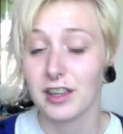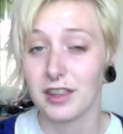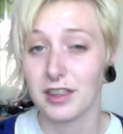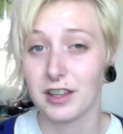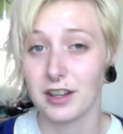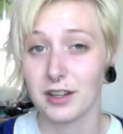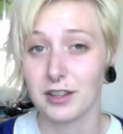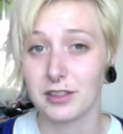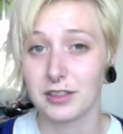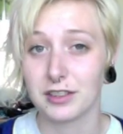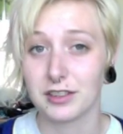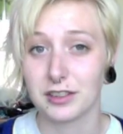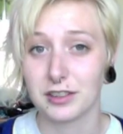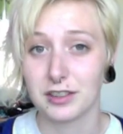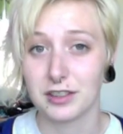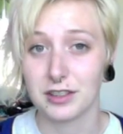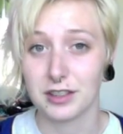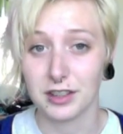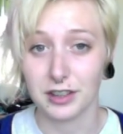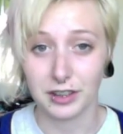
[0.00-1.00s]
There's
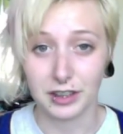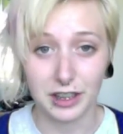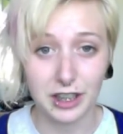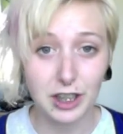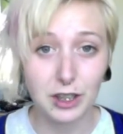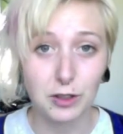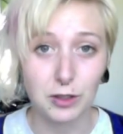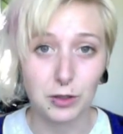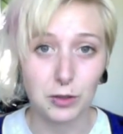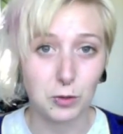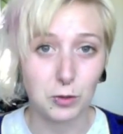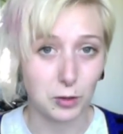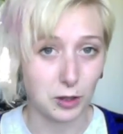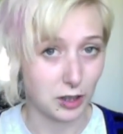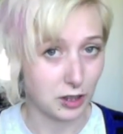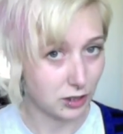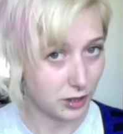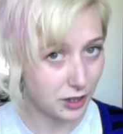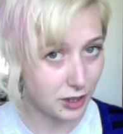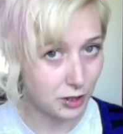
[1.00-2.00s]
the legal or
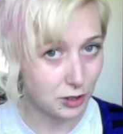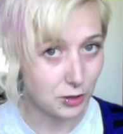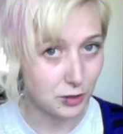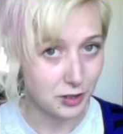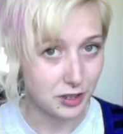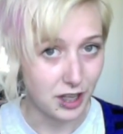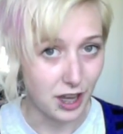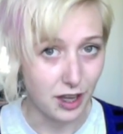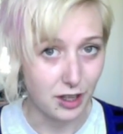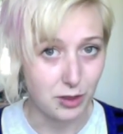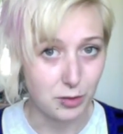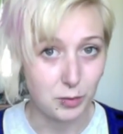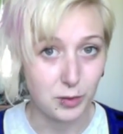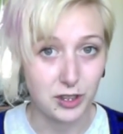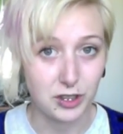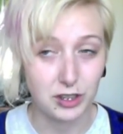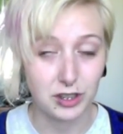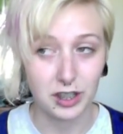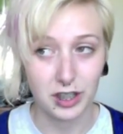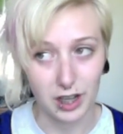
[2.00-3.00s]
clinical death,
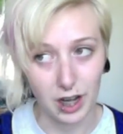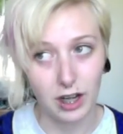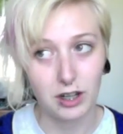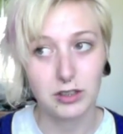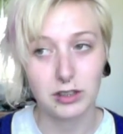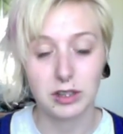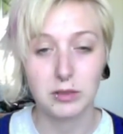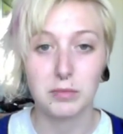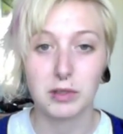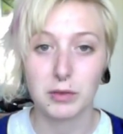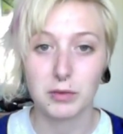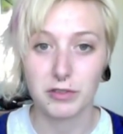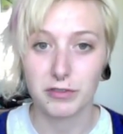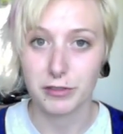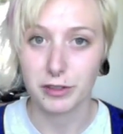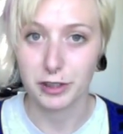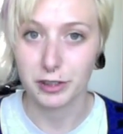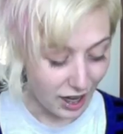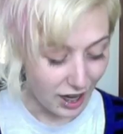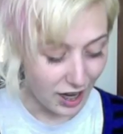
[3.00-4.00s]
which can actually be
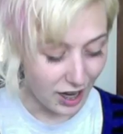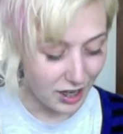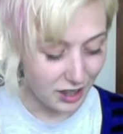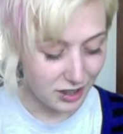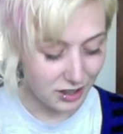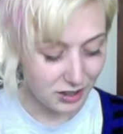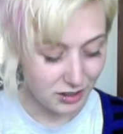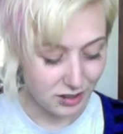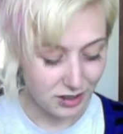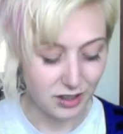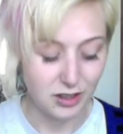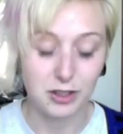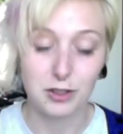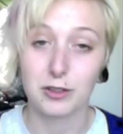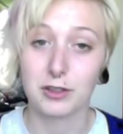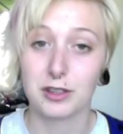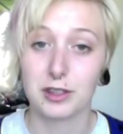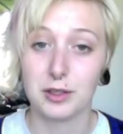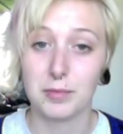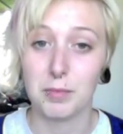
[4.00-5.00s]
reversed, and then
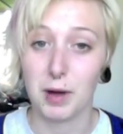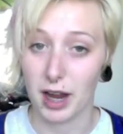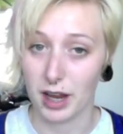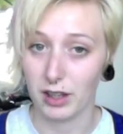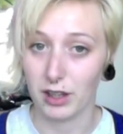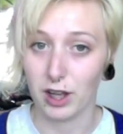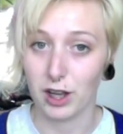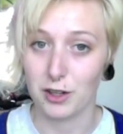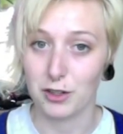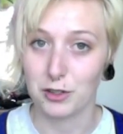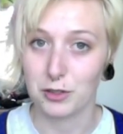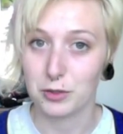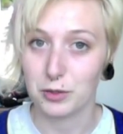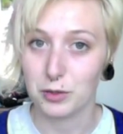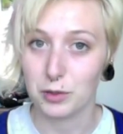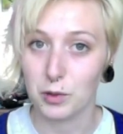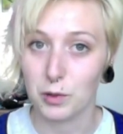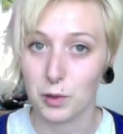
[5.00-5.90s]
there's the biological